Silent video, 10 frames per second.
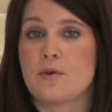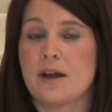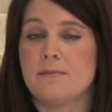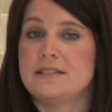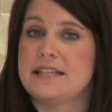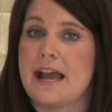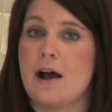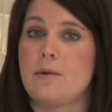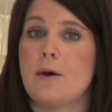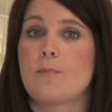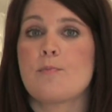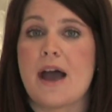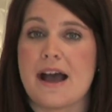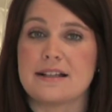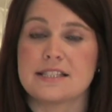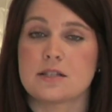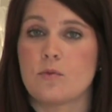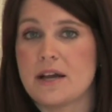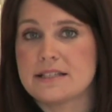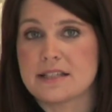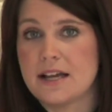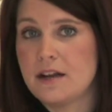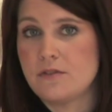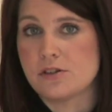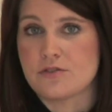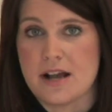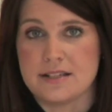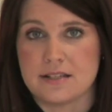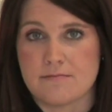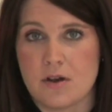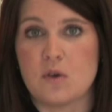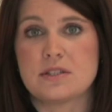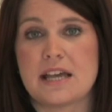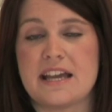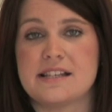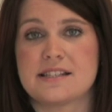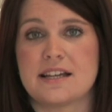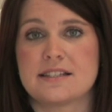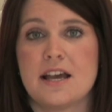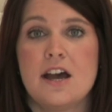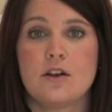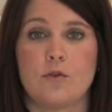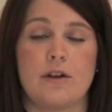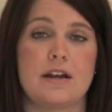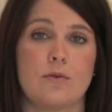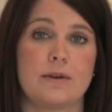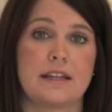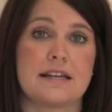come down past the waistline of your dress in most cases, create a really